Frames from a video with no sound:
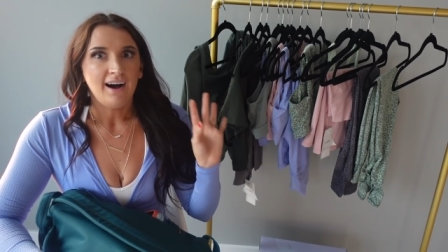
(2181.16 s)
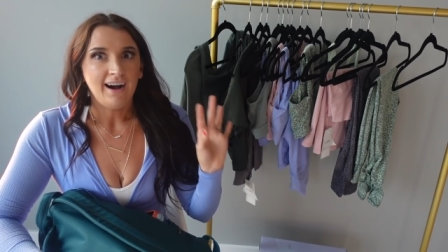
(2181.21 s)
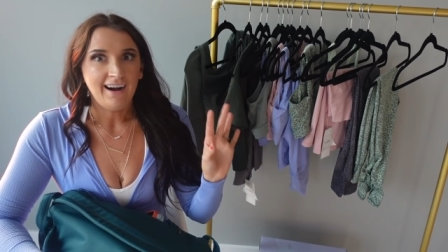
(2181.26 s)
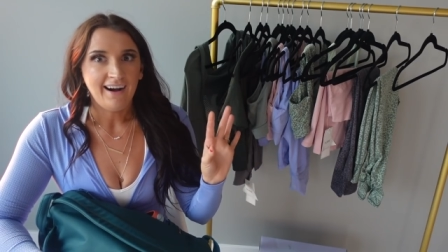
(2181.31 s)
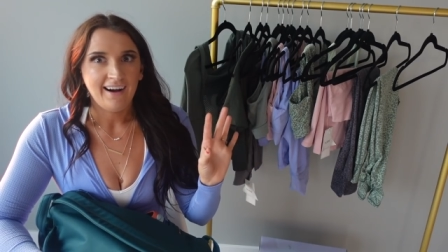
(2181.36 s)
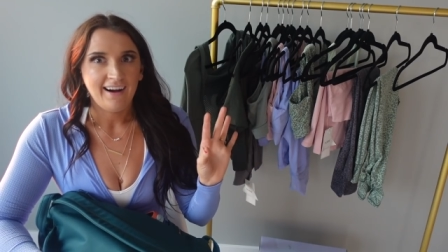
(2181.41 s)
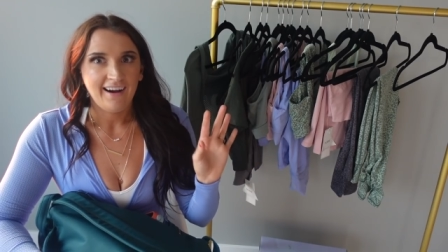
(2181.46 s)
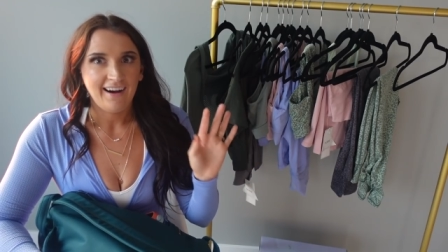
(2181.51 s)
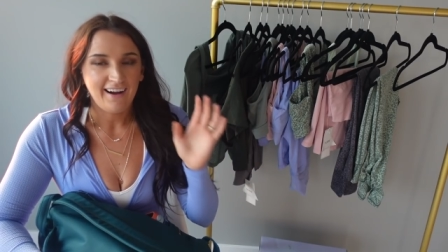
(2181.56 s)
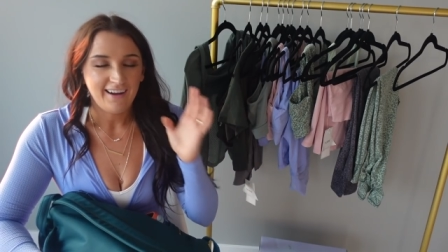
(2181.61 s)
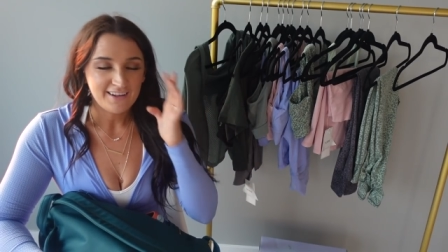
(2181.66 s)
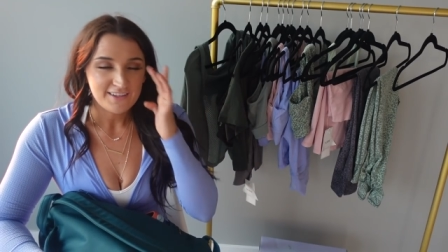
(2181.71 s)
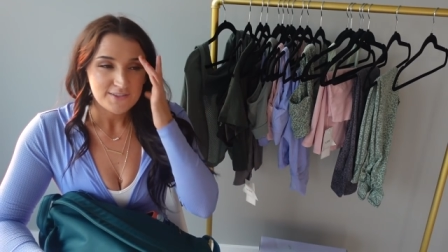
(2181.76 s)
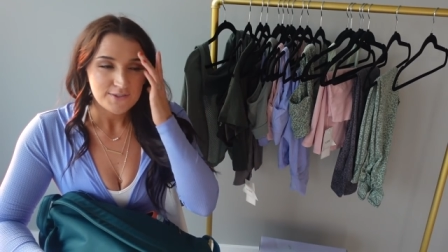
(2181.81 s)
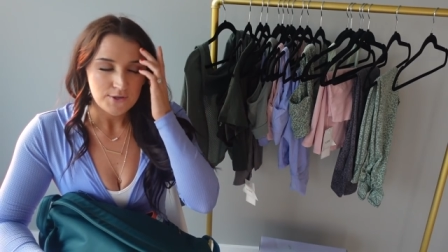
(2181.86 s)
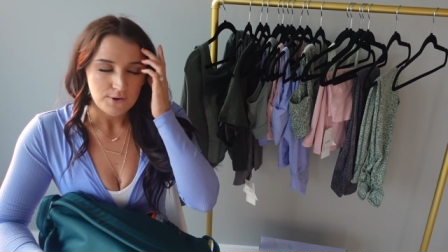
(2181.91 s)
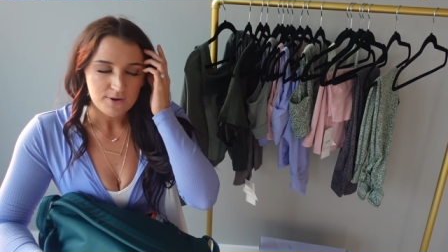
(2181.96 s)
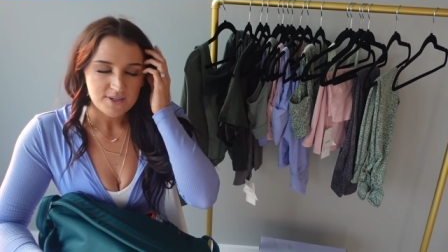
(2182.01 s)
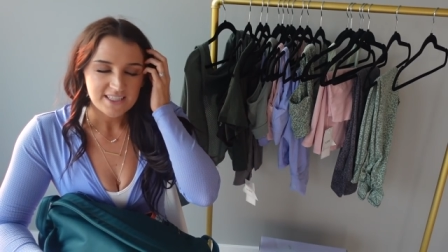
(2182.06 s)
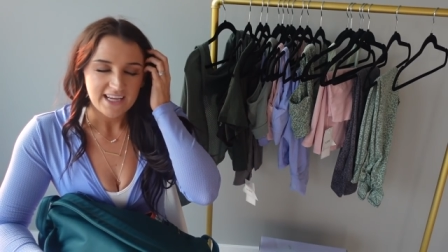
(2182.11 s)
Ah,
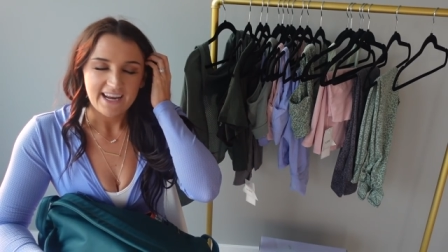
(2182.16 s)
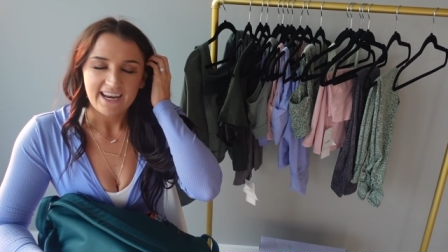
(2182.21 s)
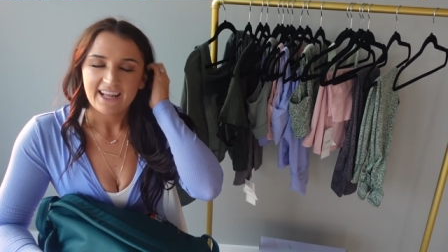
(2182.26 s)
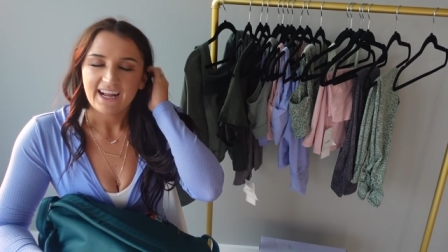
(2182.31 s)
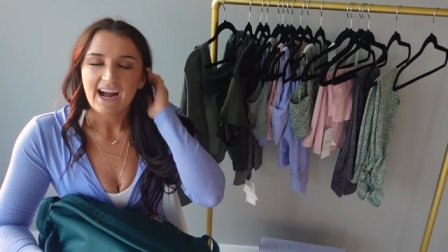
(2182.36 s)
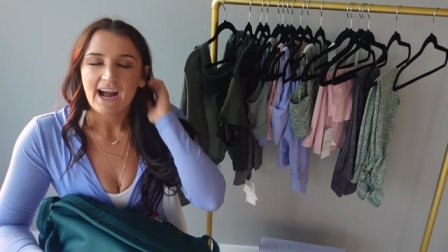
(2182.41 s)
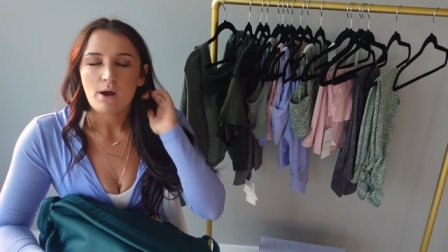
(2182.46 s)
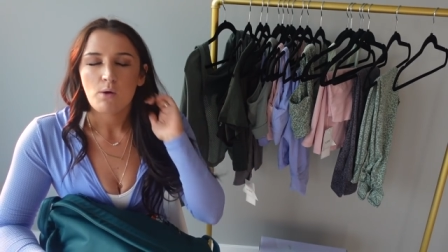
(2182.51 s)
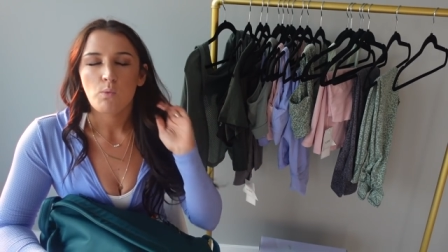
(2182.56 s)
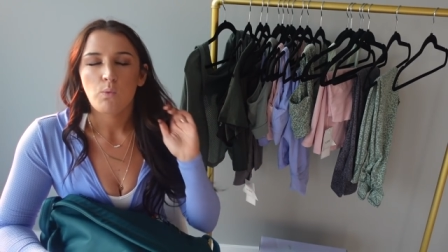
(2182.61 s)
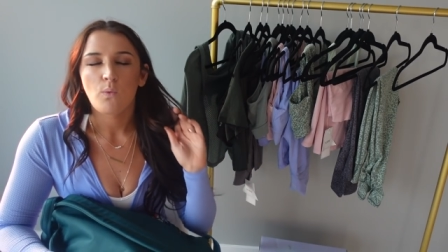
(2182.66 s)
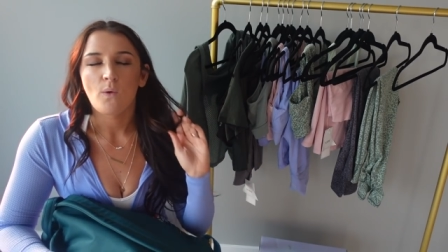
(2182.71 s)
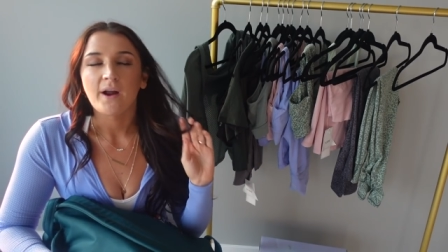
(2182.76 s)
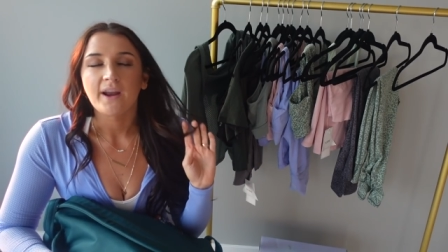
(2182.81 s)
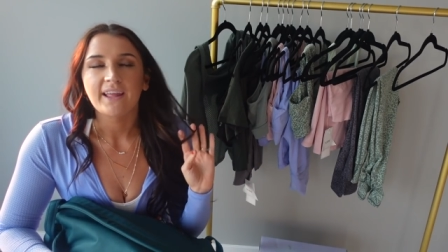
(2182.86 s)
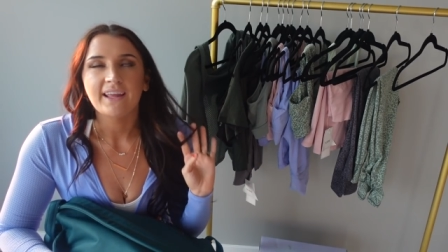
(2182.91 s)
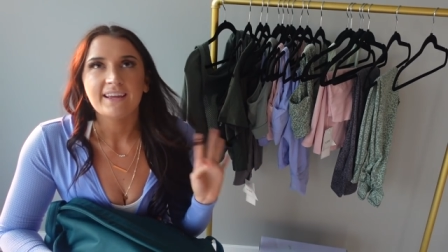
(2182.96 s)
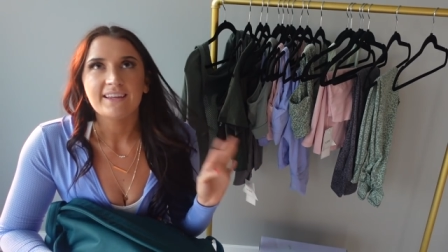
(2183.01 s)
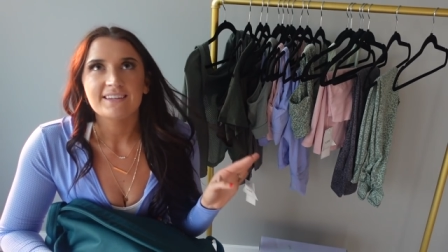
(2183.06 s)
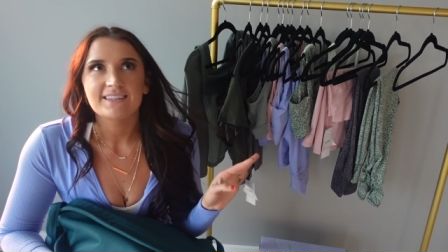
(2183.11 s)
so exciting. I
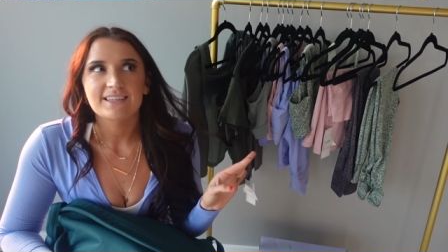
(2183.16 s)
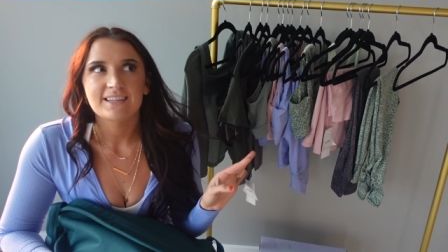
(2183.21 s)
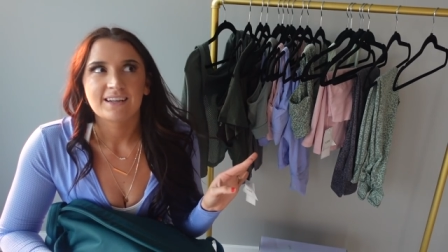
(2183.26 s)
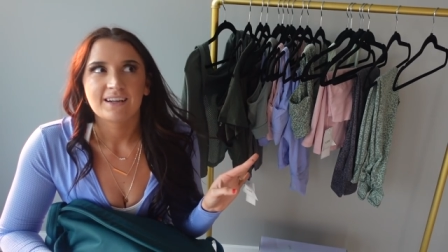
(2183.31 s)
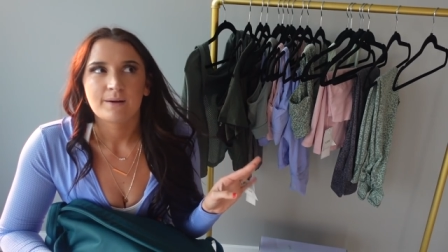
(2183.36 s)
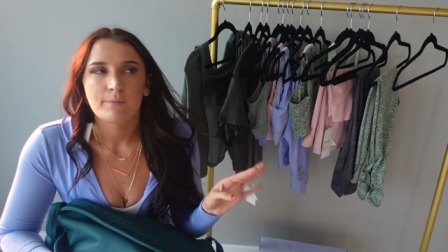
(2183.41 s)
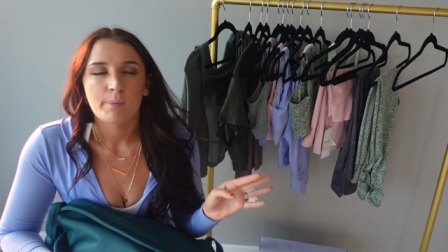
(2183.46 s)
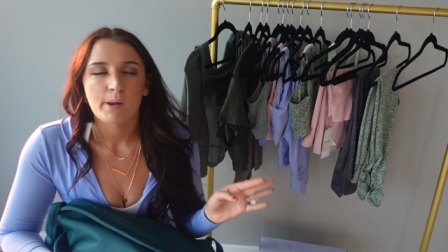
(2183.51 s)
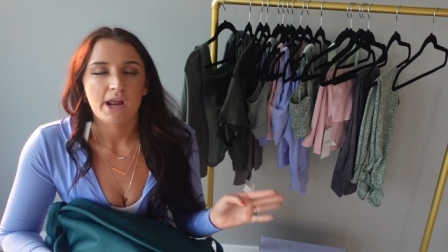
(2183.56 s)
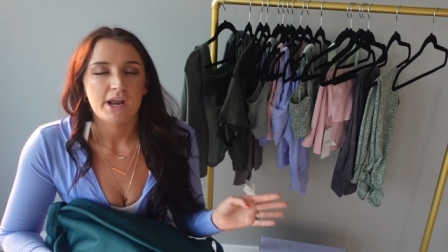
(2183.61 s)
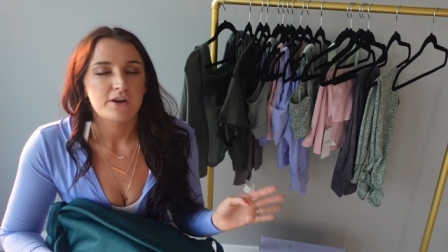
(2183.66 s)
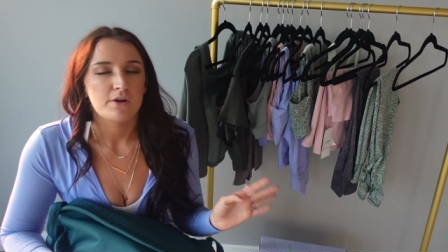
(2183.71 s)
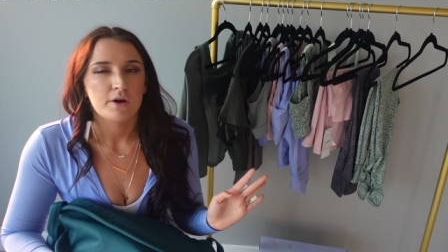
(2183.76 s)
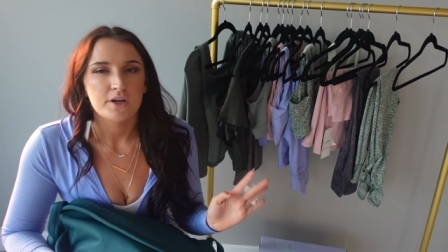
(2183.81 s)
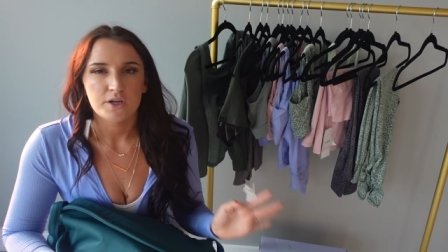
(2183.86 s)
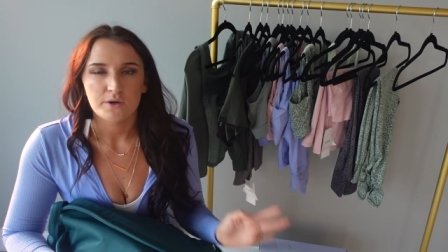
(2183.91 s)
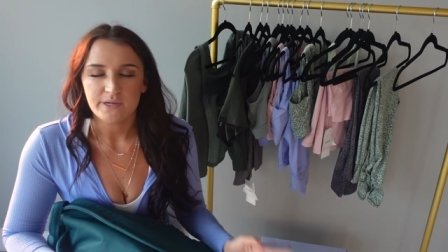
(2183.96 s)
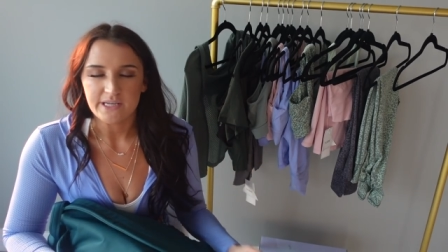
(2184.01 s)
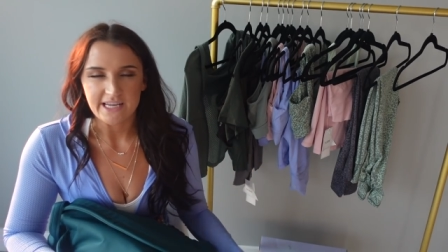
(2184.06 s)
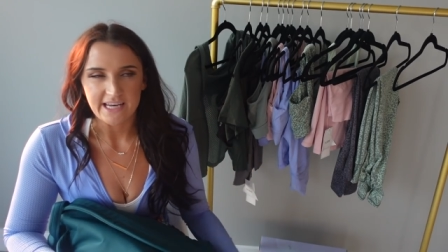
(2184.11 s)
want it, but I know
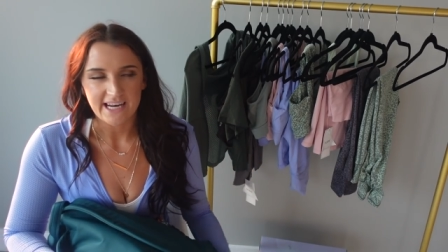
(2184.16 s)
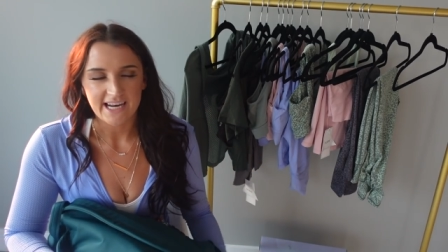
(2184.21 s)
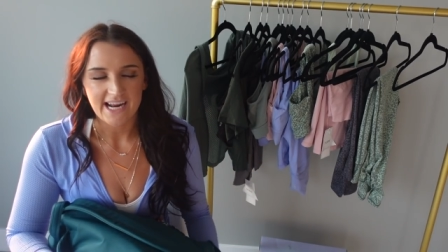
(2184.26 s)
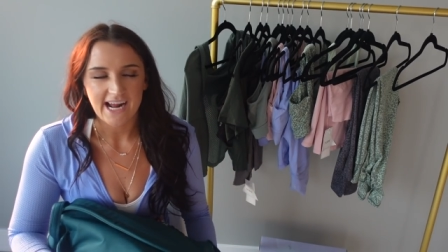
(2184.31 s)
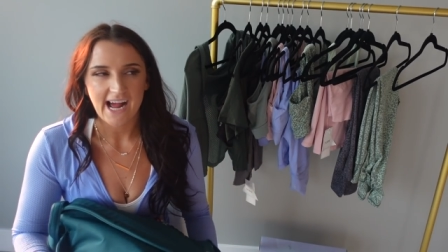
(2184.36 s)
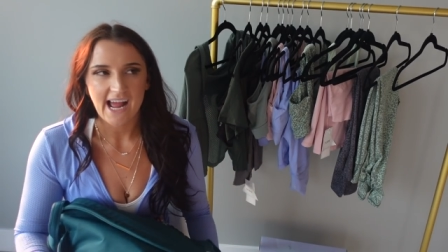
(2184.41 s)
I don't need it.